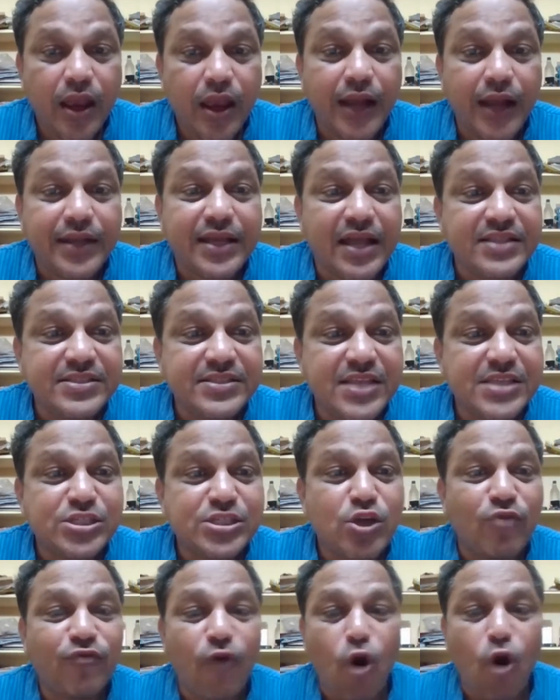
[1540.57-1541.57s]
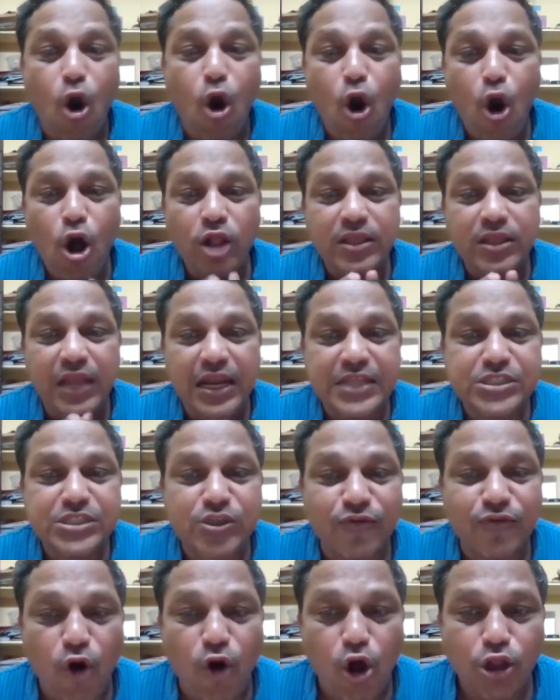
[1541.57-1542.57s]
It consists of all the list
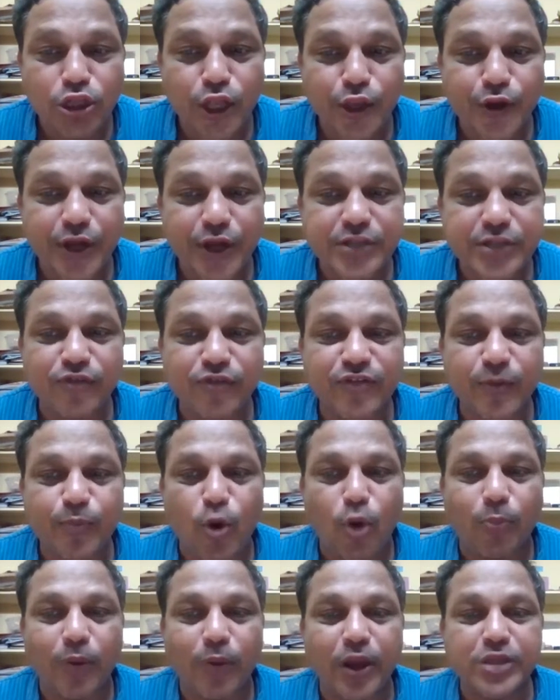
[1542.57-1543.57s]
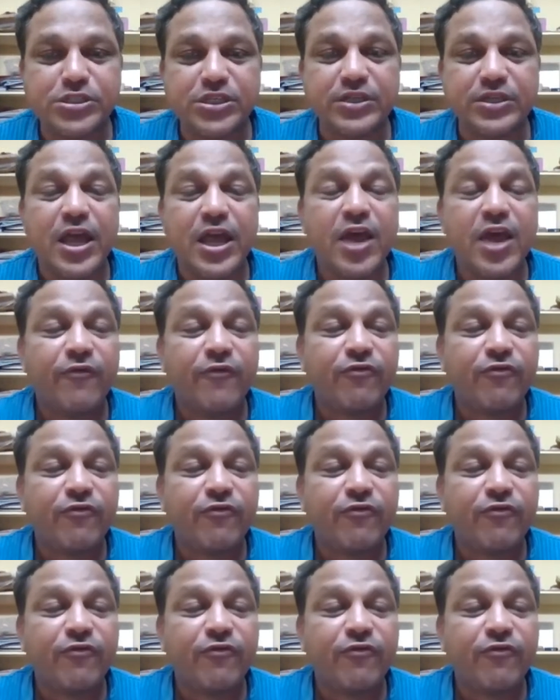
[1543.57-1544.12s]
of all the units of the population